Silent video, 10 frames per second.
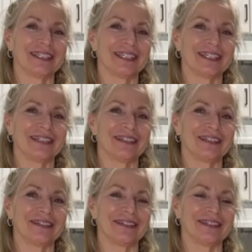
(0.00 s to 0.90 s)

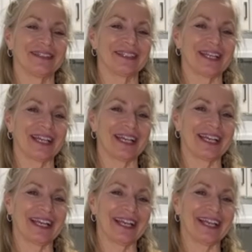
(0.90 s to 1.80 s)
favorite part,
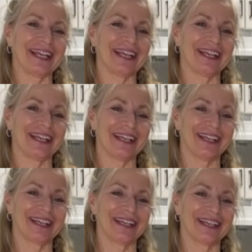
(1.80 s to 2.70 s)
ready, coming
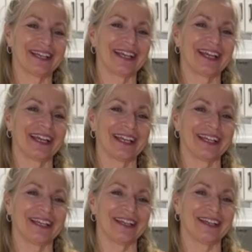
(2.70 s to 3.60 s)
down. Three,
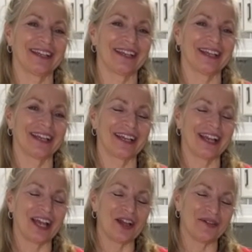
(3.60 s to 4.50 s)
two, anytime.
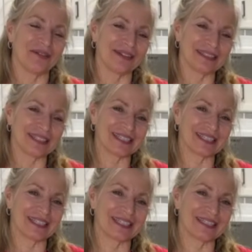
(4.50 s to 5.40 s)

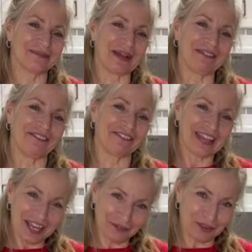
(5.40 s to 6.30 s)
My
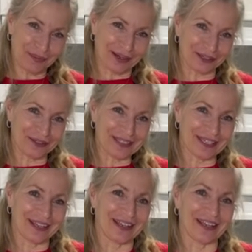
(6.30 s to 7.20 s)
favorite part
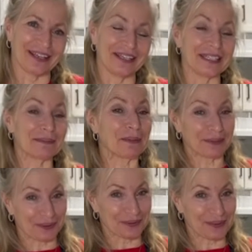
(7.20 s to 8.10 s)
is my
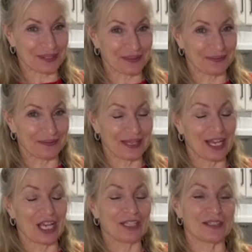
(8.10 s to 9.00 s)
riddles.
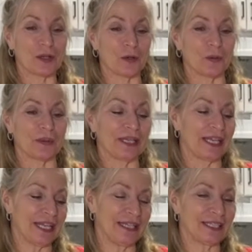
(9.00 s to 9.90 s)
So
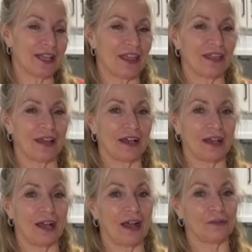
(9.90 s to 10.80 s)
hint,
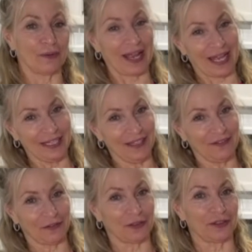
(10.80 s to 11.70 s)
the red
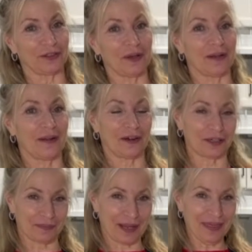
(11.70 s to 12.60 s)
for
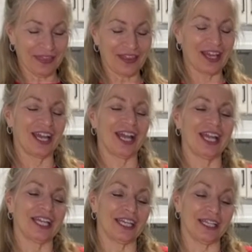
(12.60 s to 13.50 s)
Heart Month
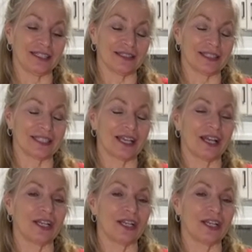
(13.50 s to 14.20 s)
is,